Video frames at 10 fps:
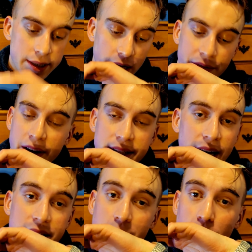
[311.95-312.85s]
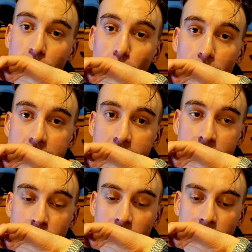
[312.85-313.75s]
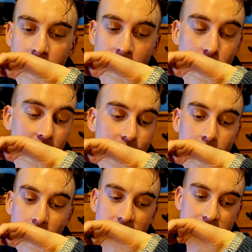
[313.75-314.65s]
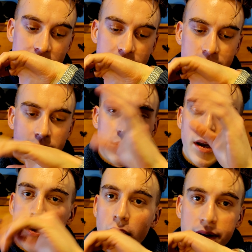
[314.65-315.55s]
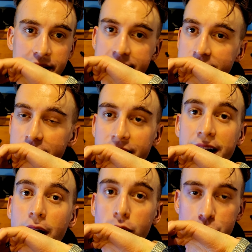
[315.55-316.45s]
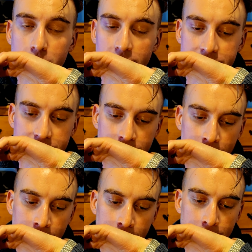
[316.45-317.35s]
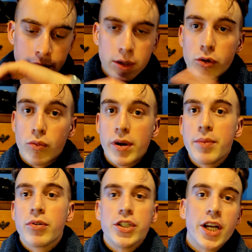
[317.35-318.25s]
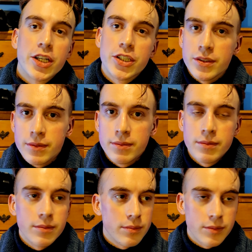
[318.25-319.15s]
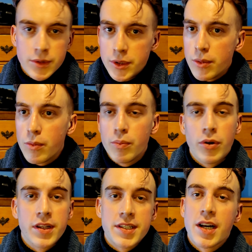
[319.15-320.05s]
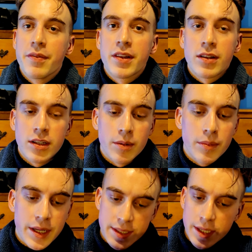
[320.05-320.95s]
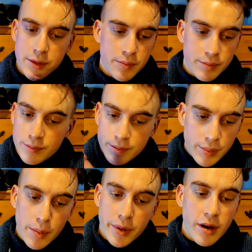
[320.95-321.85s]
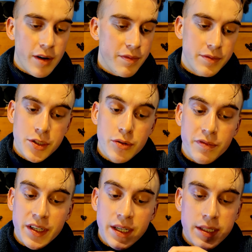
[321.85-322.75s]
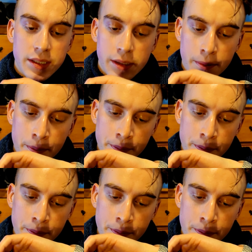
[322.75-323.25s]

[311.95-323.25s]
It's got fantastic performance as well. From what I've heard, it's it's an all-day scent, eight hours plus great projection. Pull this off at the club. It's it's pumping off two feet easily.